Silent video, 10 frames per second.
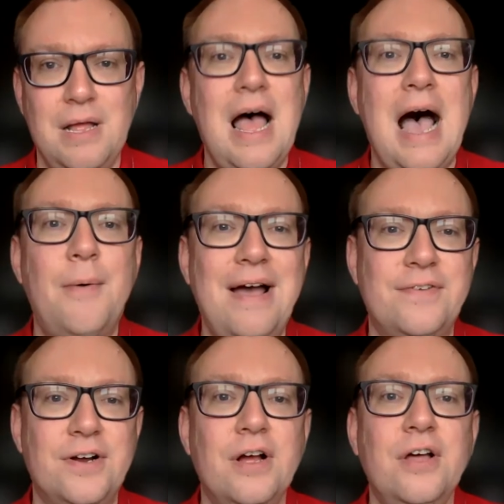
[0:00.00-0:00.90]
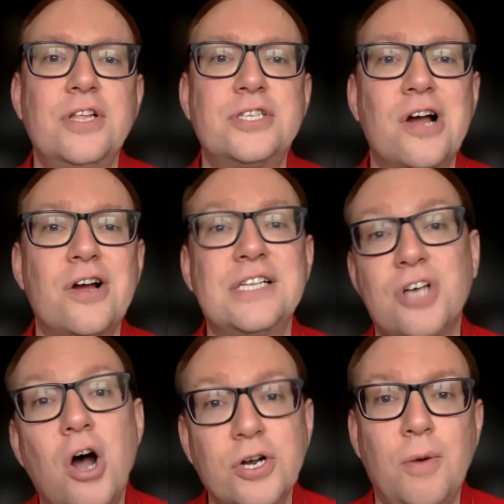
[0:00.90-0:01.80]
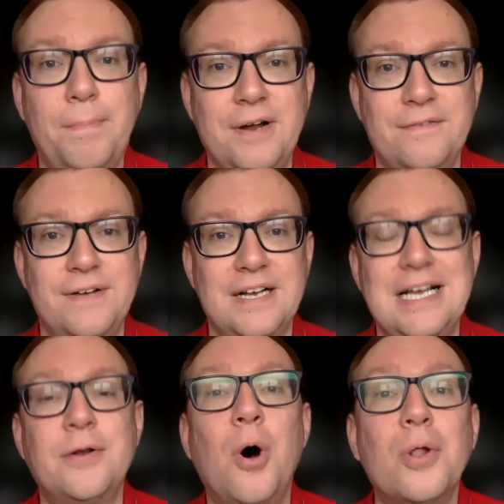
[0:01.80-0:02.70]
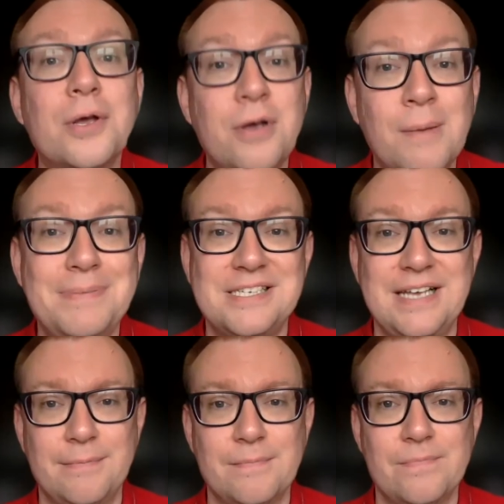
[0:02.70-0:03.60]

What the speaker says: However, the targets are not perfect and all-encompassing.